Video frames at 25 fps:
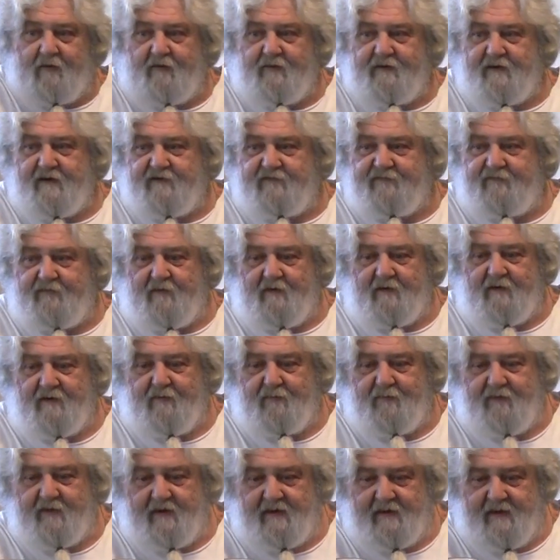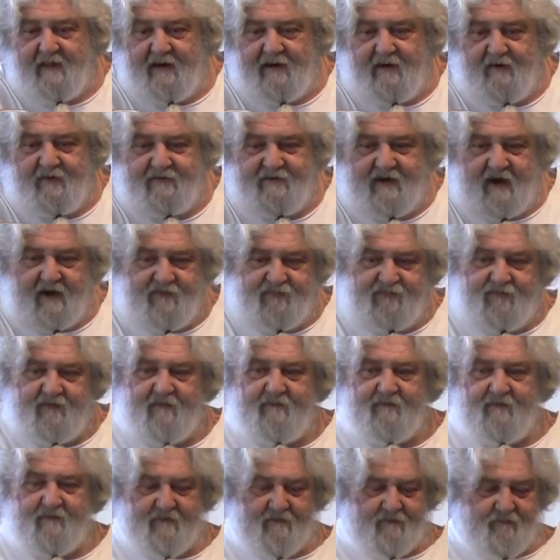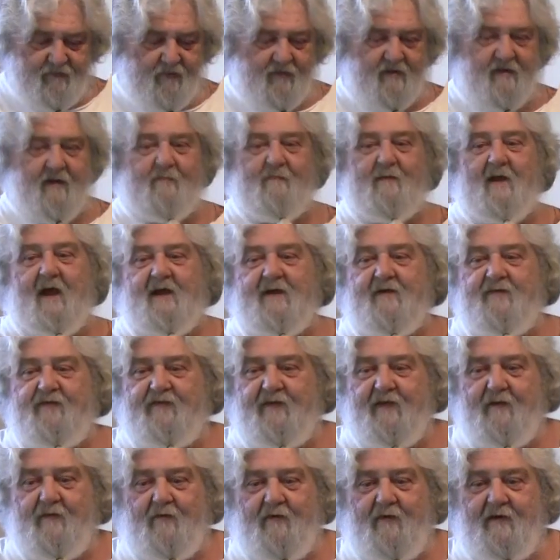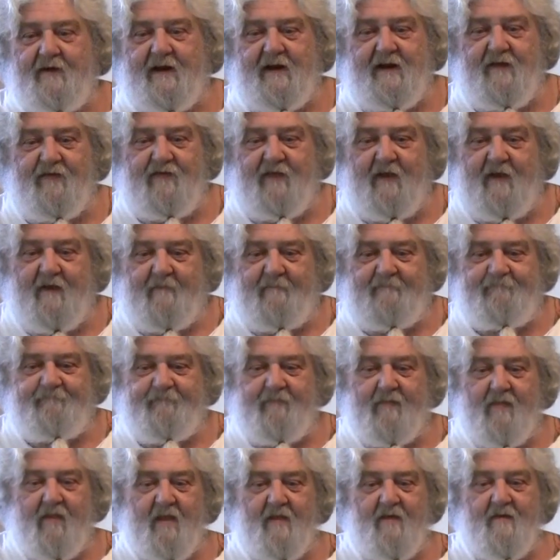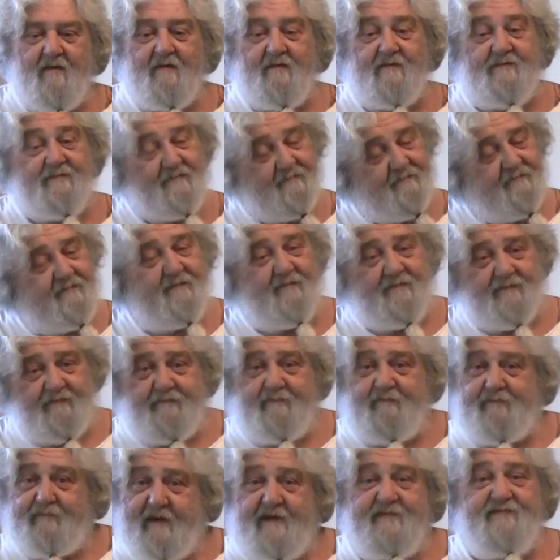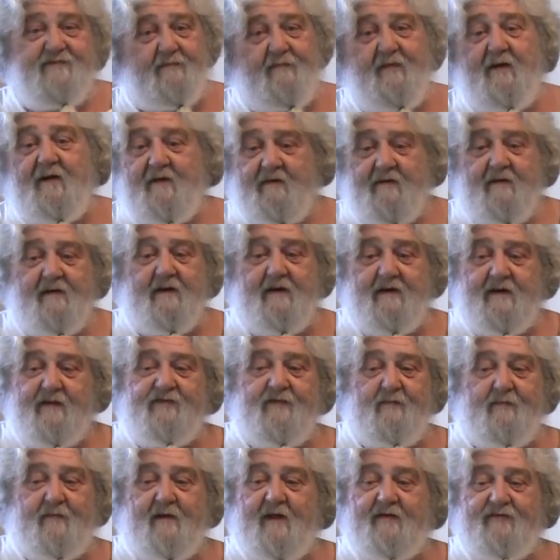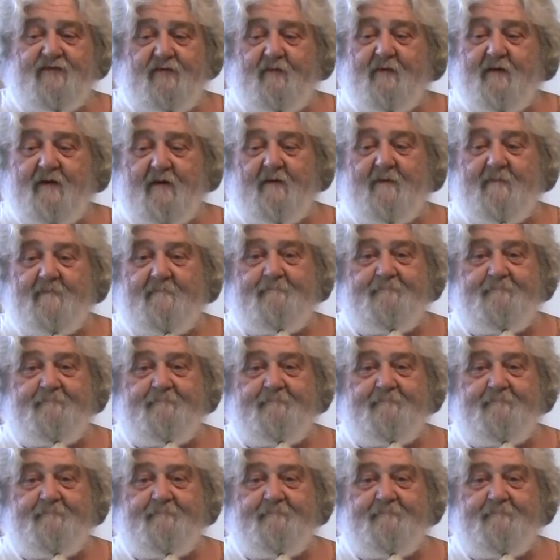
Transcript: on this for a little bit, let her taste it, and then we'll come back and see where it ends up. Pleasant beer. It is a pleasant beer.